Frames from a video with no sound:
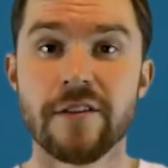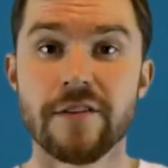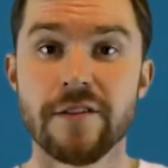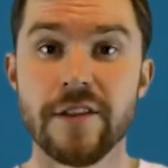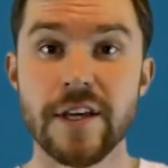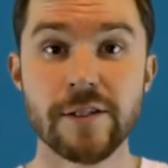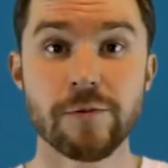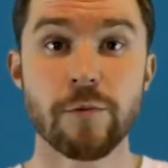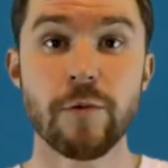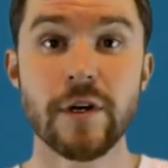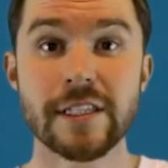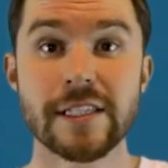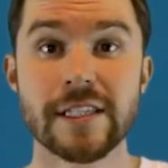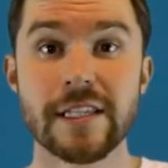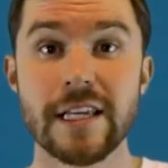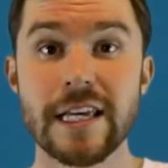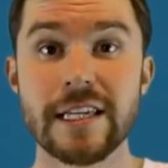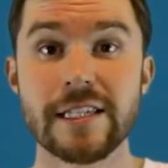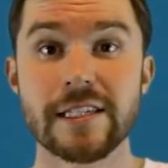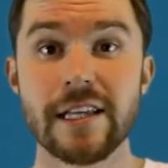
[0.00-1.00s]
this one
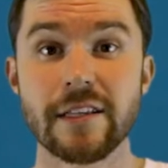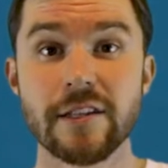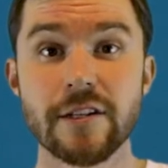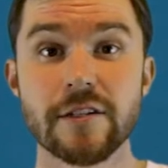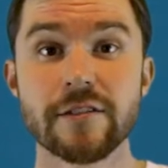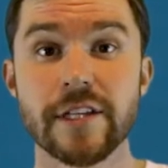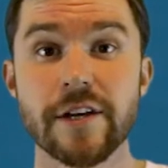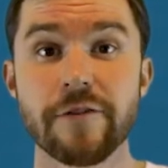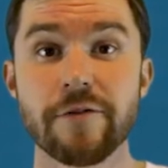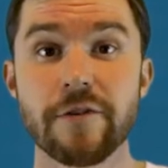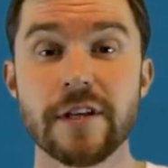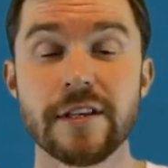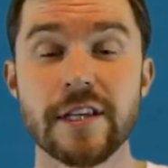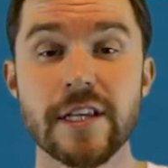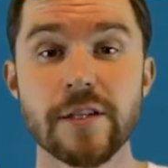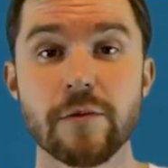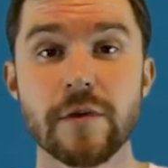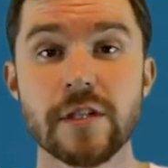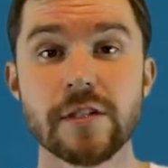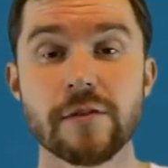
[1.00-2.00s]
is a little different.
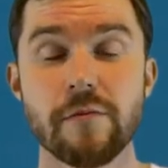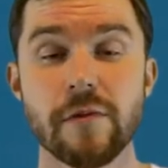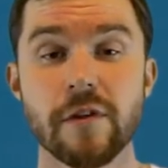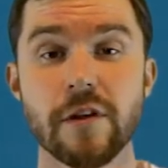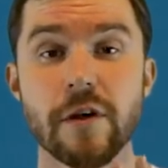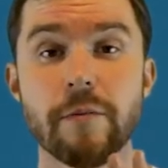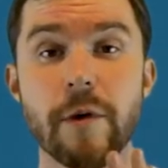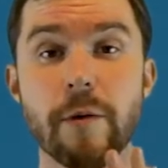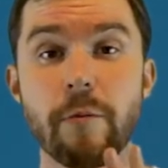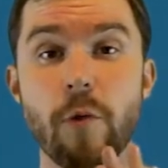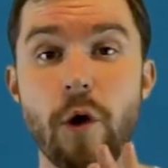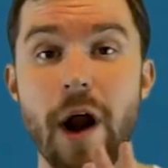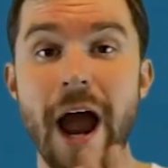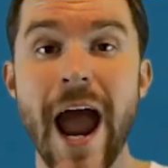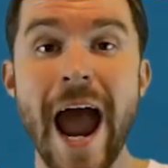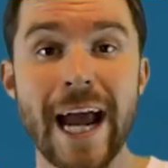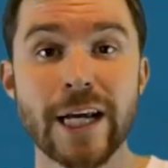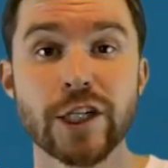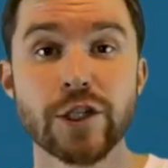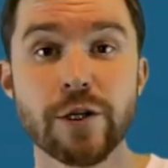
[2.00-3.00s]
This one's a little bit more
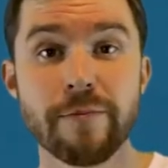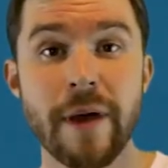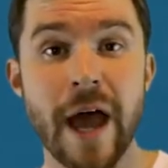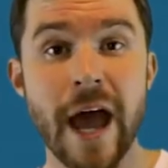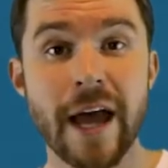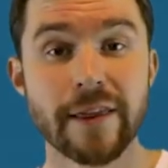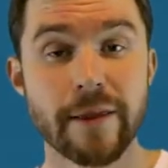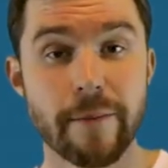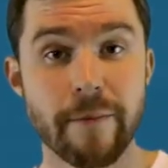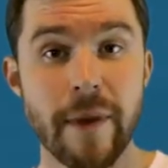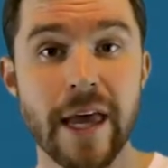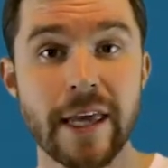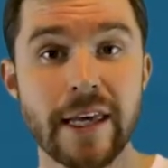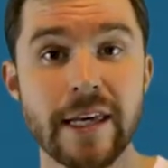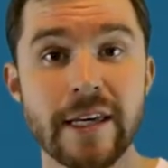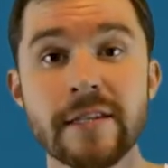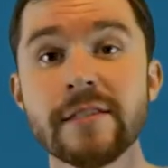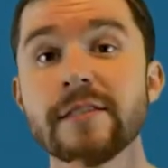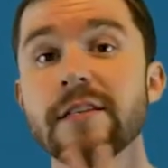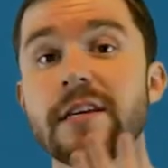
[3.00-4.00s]
action-packed. The Meg
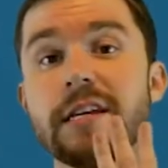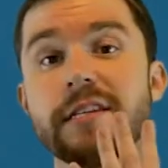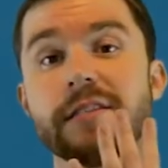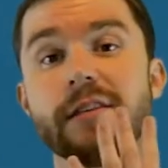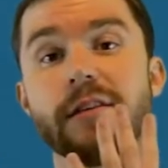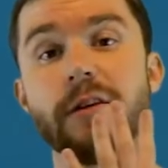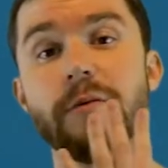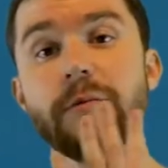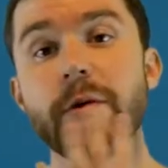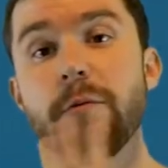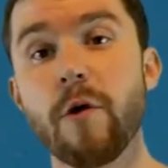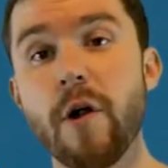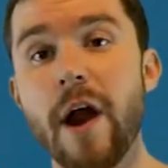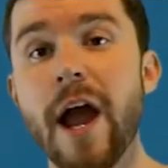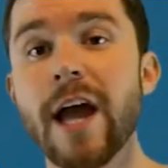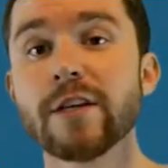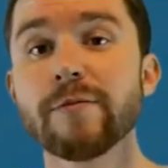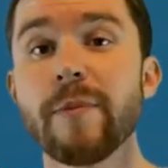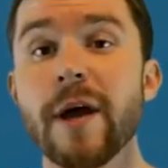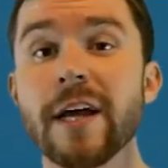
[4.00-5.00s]
is a little bit more
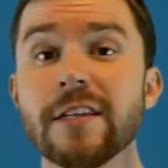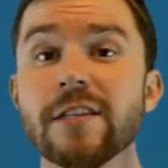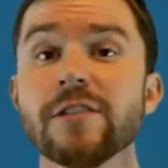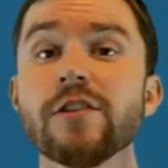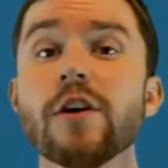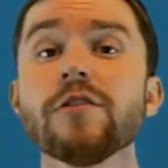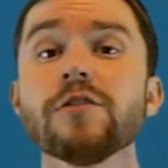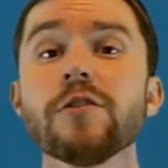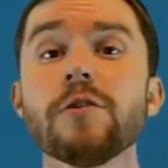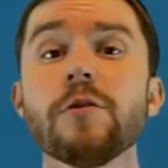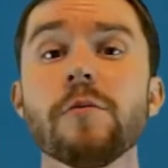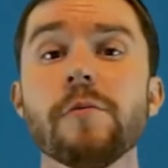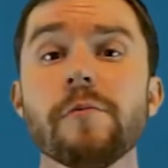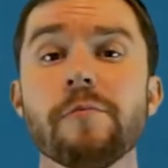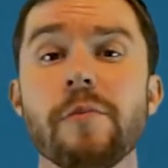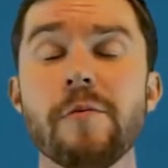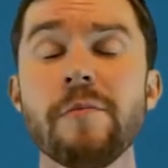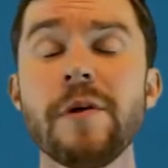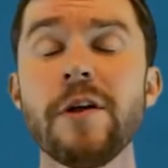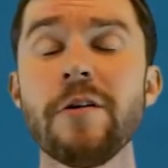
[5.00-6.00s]
action-packed. It's also
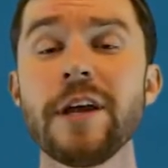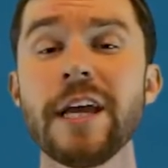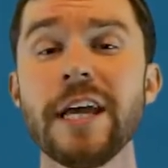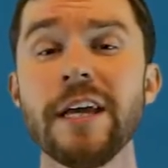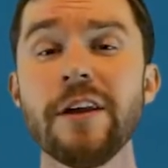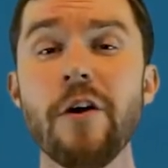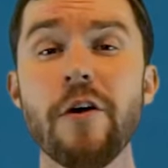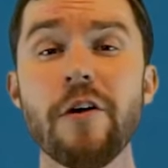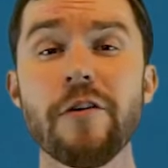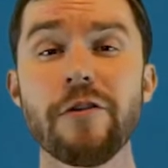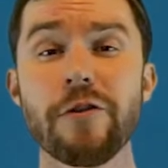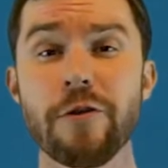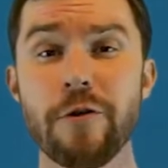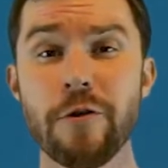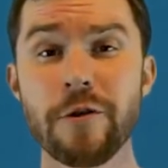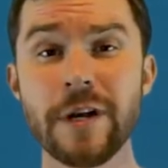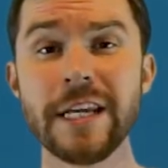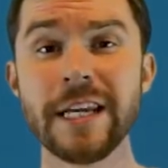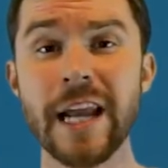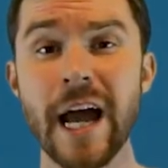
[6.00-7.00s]
premiering in
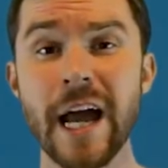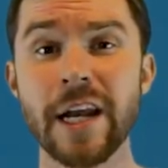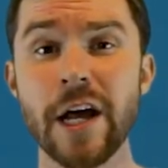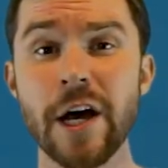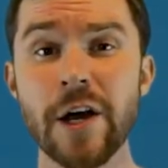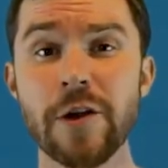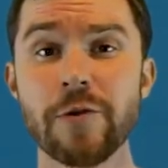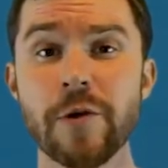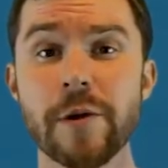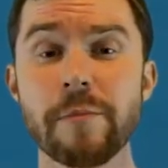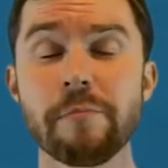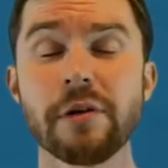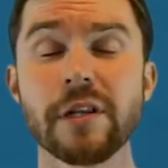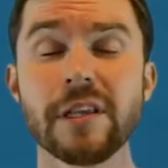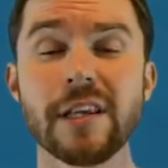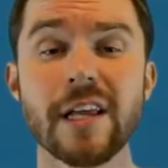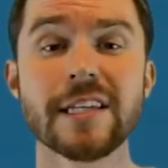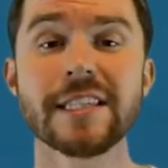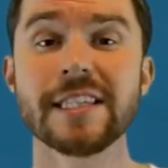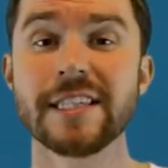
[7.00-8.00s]
3,900
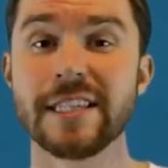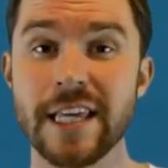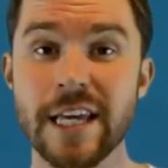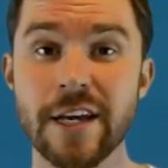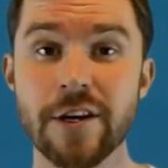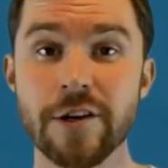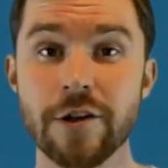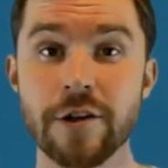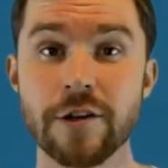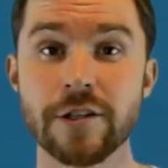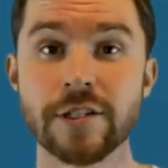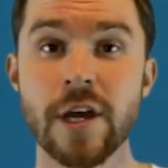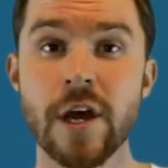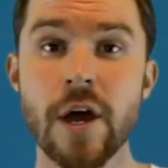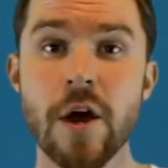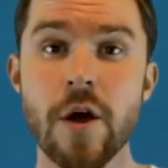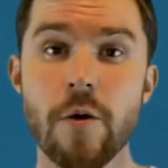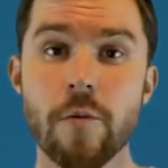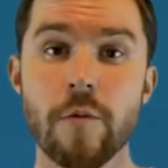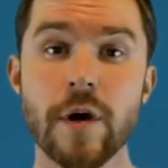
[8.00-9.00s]
plus theaters,
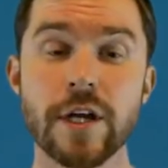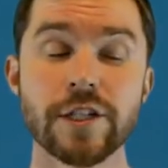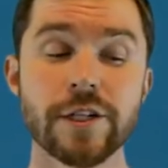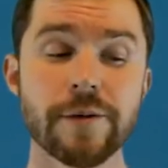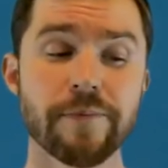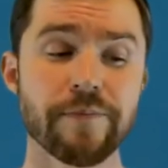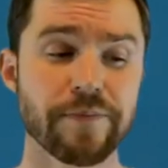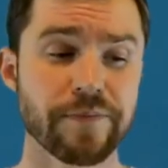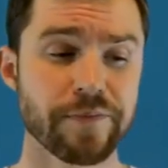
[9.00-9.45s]
which,